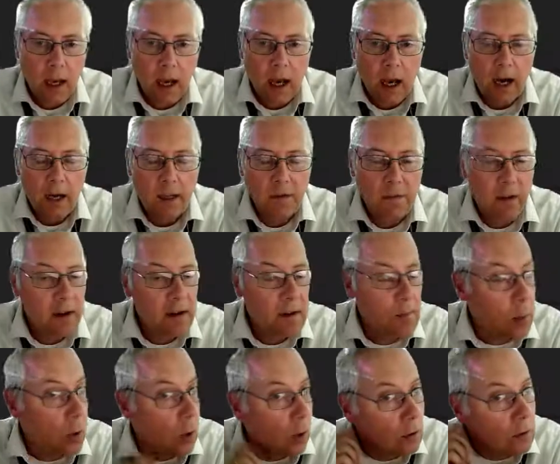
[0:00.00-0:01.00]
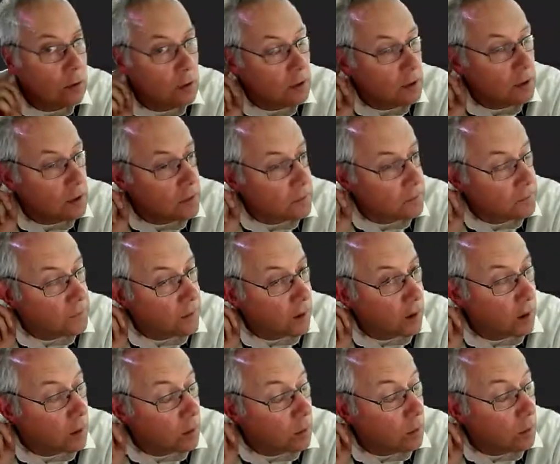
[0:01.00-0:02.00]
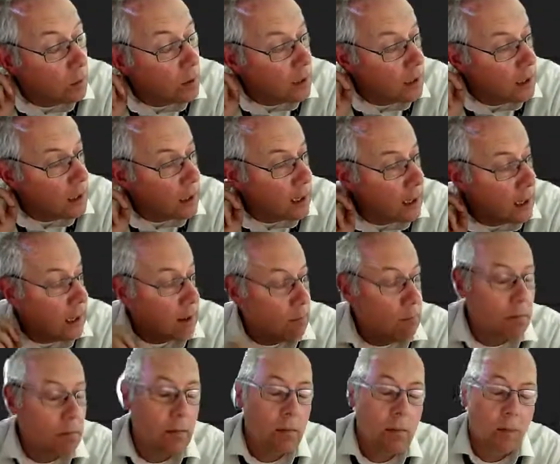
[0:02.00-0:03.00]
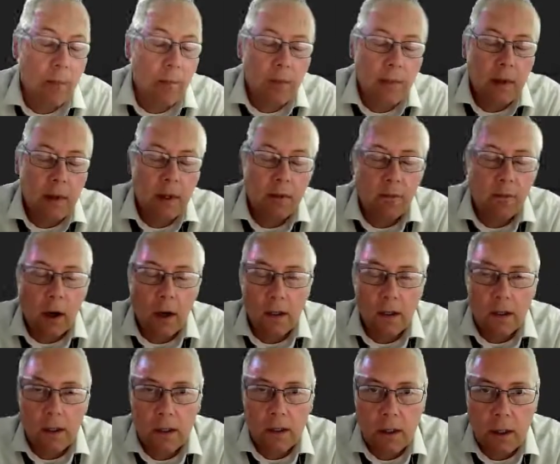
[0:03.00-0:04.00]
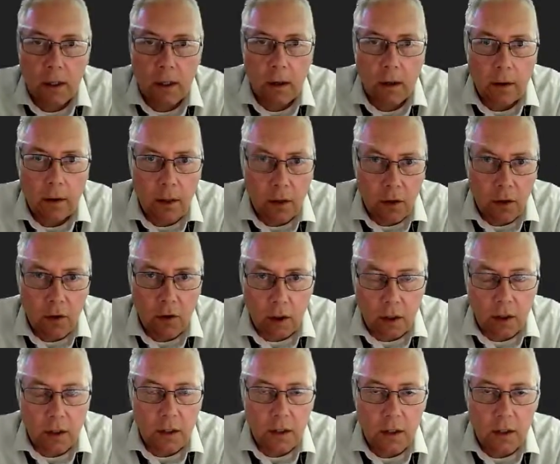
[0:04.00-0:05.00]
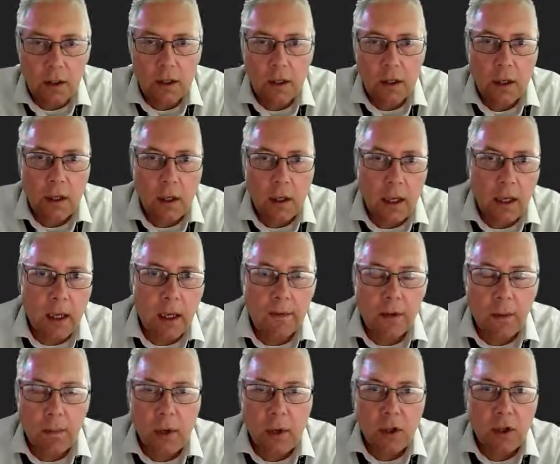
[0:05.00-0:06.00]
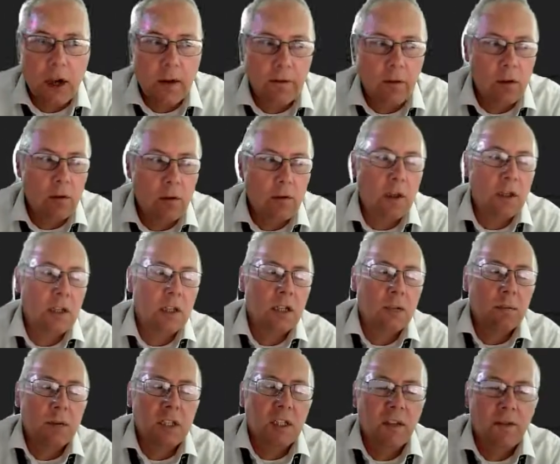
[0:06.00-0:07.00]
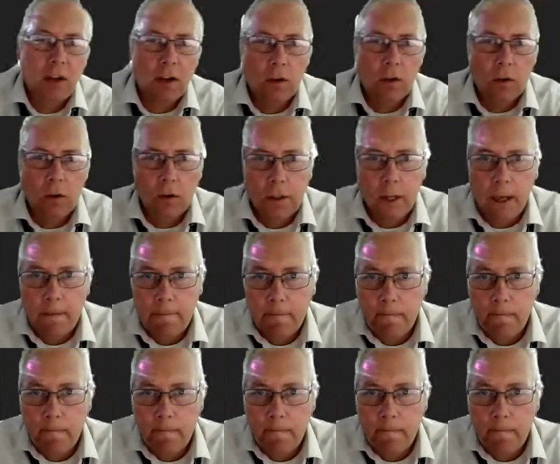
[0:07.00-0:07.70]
And it's very important that you follow the advice or the instructions given, because you have to do things in a specific order.